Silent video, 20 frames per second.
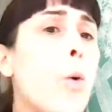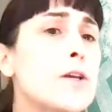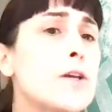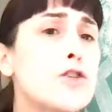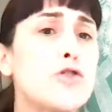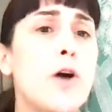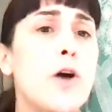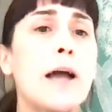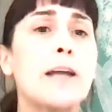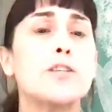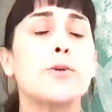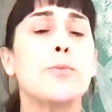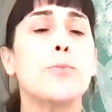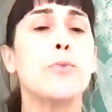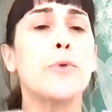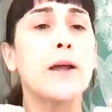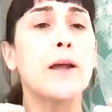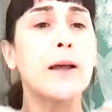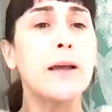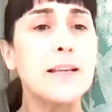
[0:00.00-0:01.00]
trying to
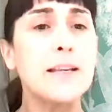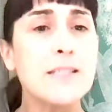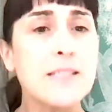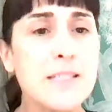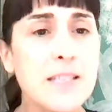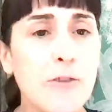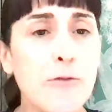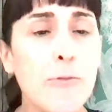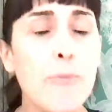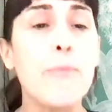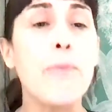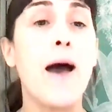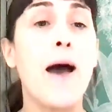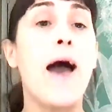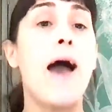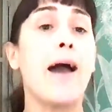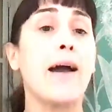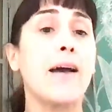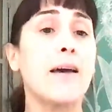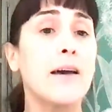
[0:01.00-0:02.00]
bring itself
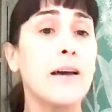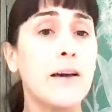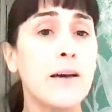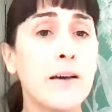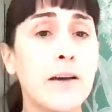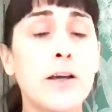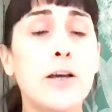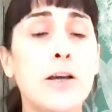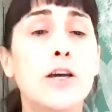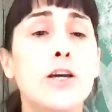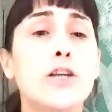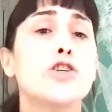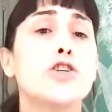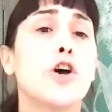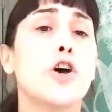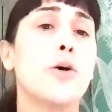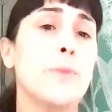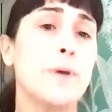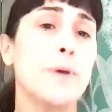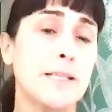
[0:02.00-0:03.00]
back to
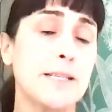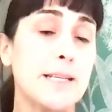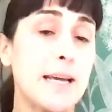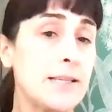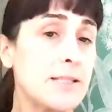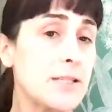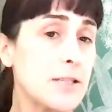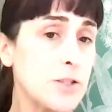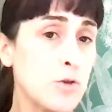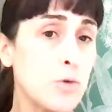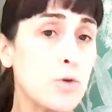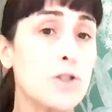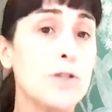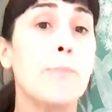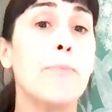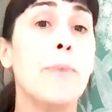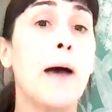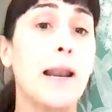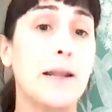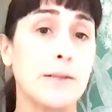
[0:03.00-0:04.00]
homeostasis or to
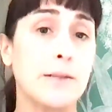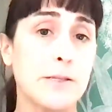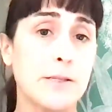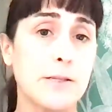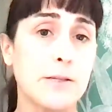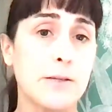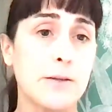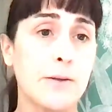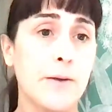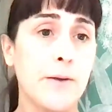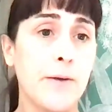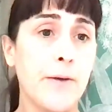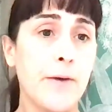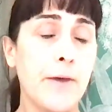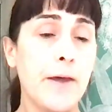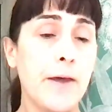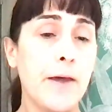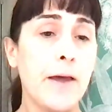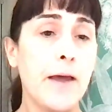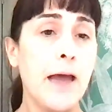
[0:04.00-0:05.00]
balance.
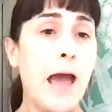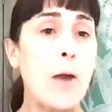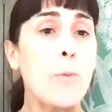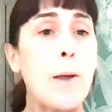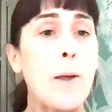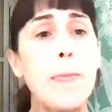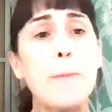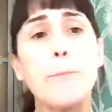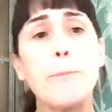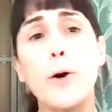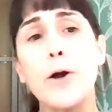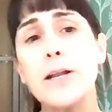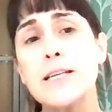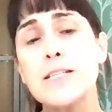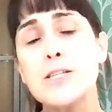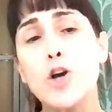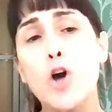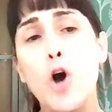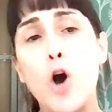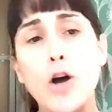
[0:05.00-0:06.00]
And when the body
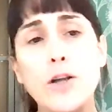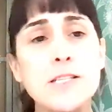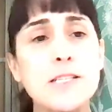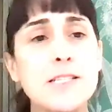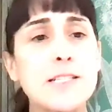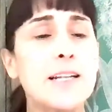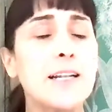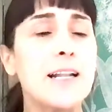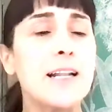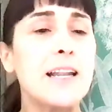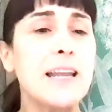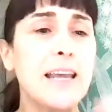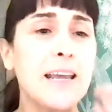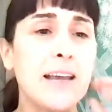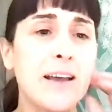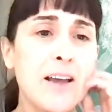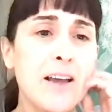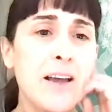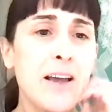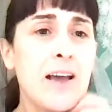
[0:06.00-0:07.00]
is constantly
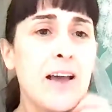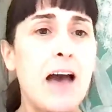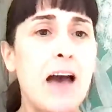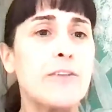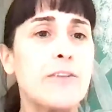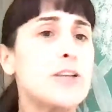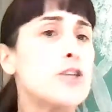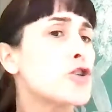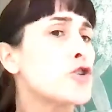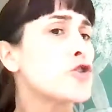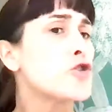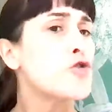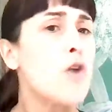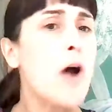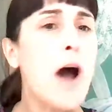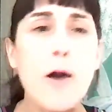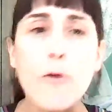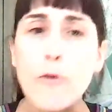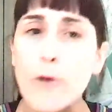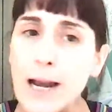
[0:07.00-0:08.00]
having to
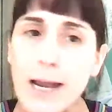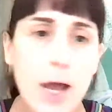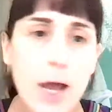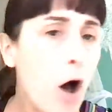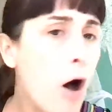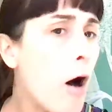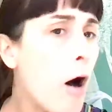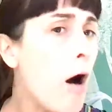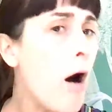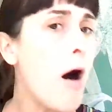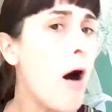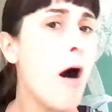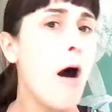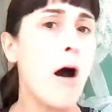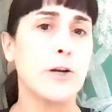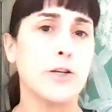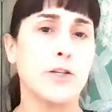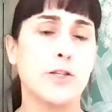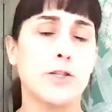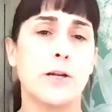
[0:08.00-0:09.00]
try really
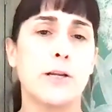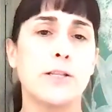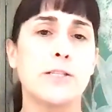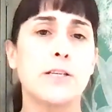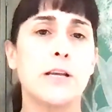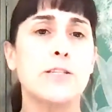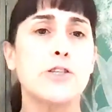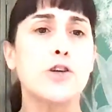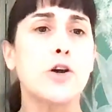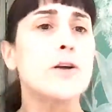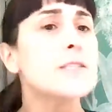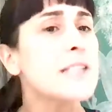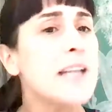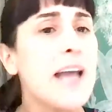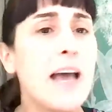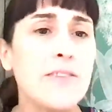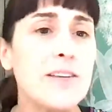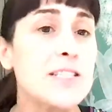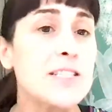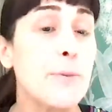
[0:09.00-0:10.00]
hard, it's constantly
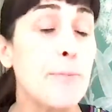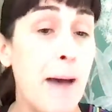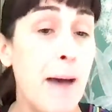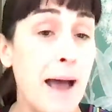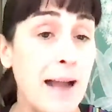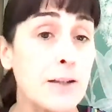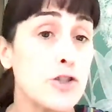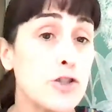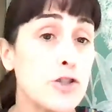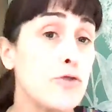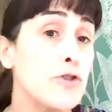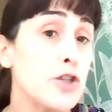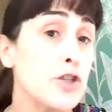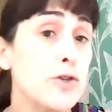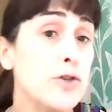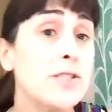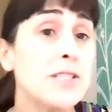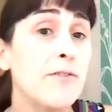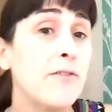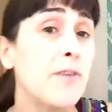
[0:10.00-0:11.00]
having to battle to
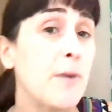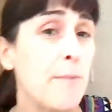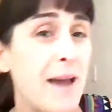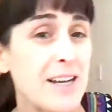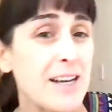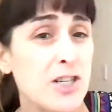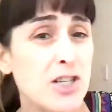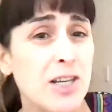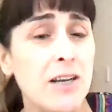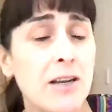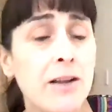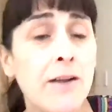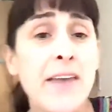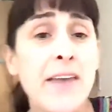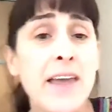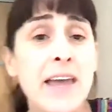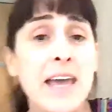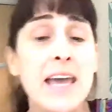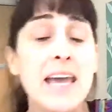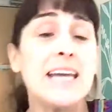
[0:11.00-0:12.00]
reduce inflammation,
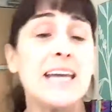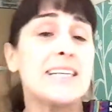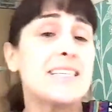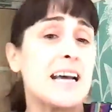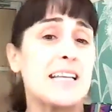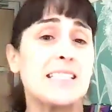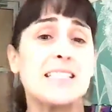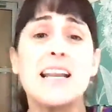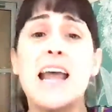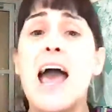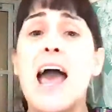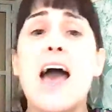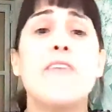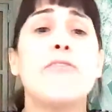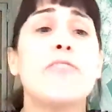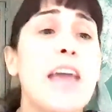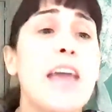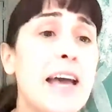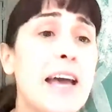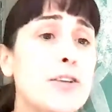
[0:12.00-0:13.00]
it doesn't have
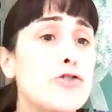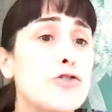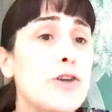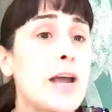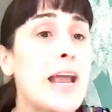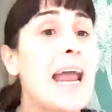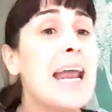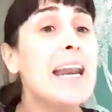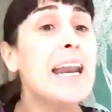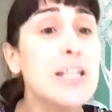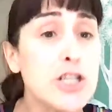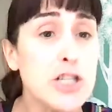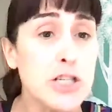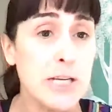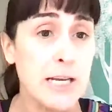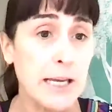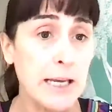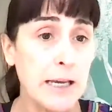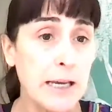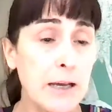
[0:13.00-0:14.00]
the extra
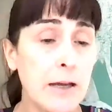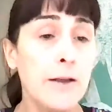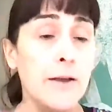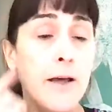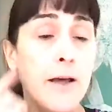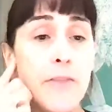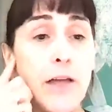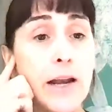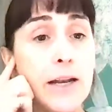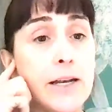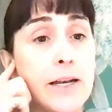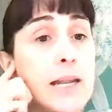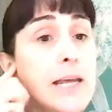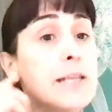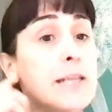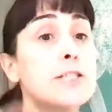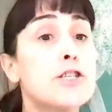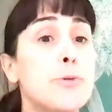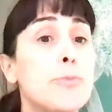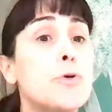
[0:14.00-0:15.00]
energy that it
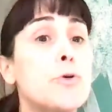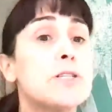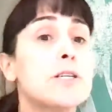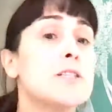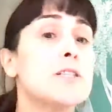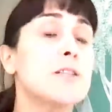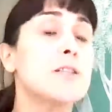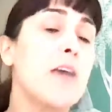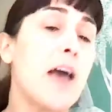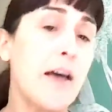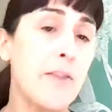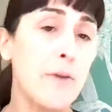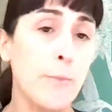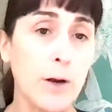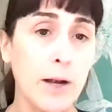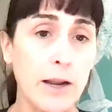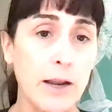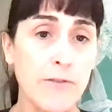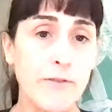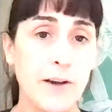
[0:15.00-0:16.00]
needs to put into the other
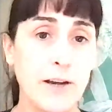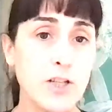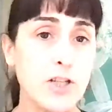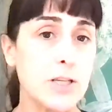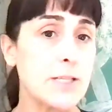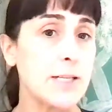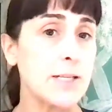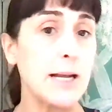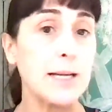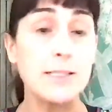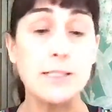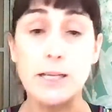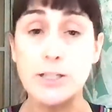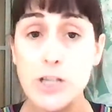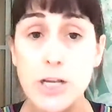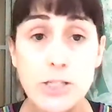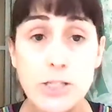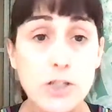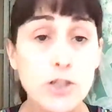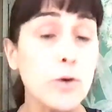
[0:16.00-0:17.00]
bodily functions like
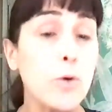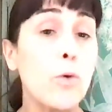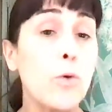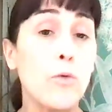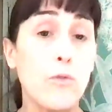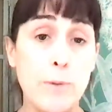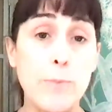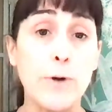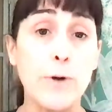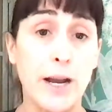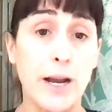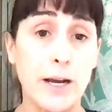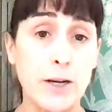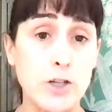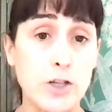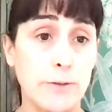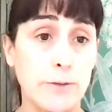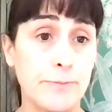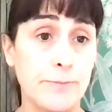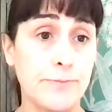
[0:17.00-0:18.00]
digestion or
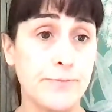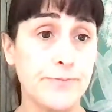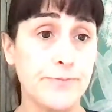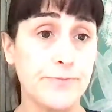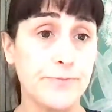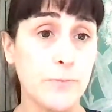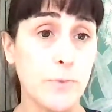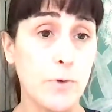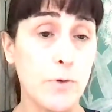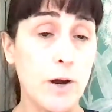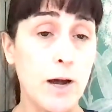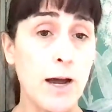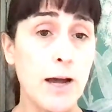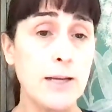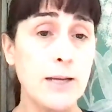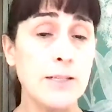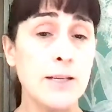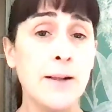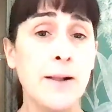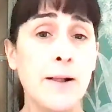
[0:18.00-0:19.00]
reproduction,
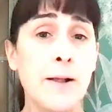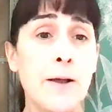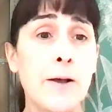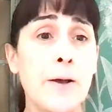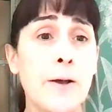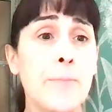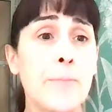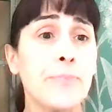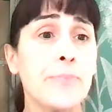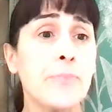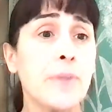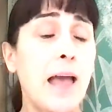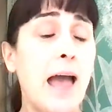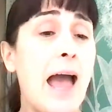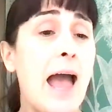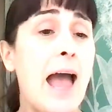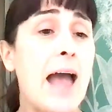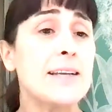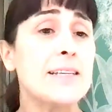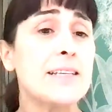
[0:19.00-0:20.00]
right?
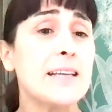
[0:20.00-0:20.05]
And